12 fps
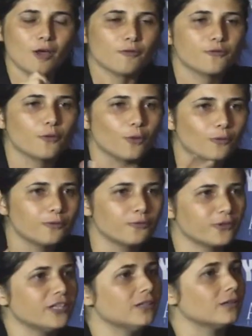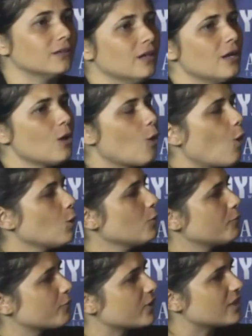fulfill
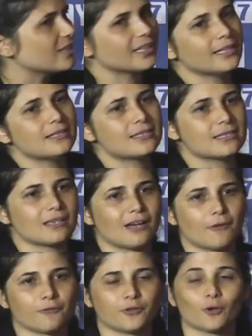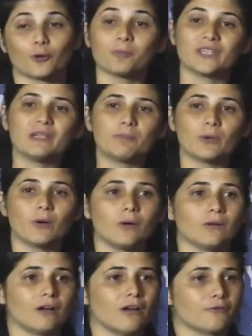all of the needs of your
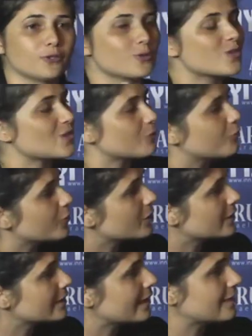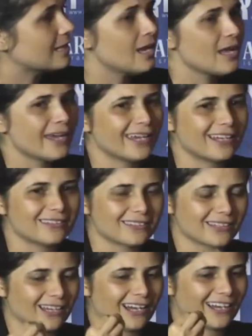people, of your civilian.
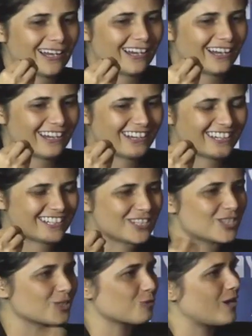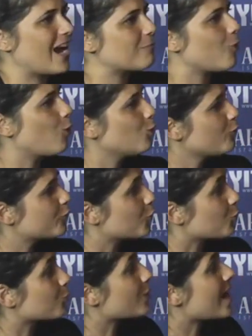It uh, uh, inscribe all of
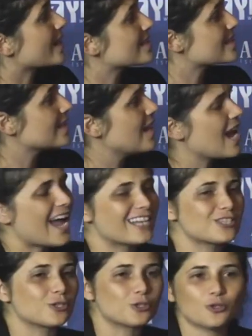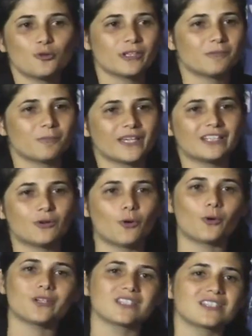your rights as a human being
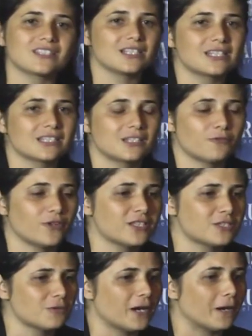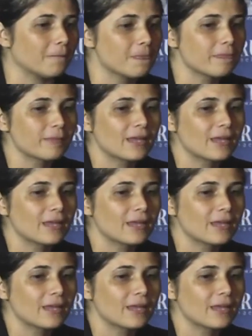or as a citizen of Israel.